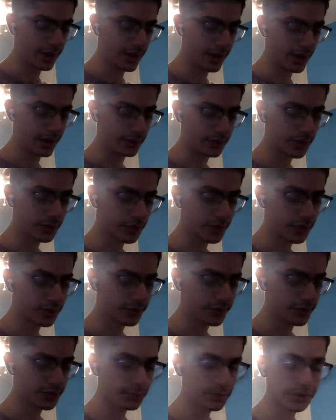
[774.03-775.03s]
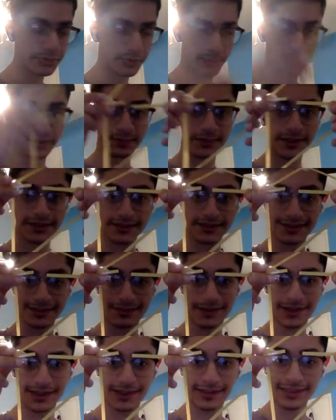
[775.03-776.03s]
And you don't want to use too much force, because then
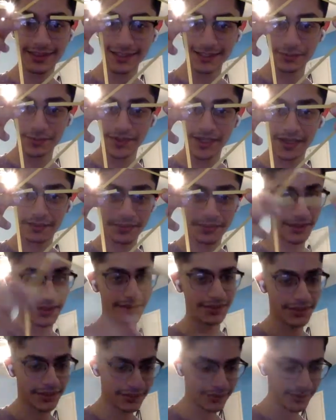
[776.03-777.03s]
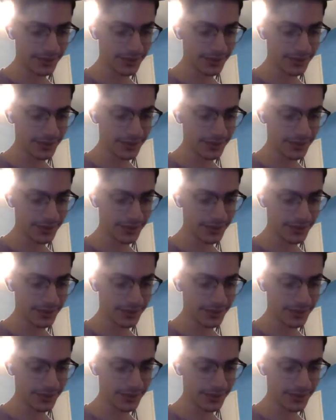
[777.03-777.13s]
something like this will happen and you have to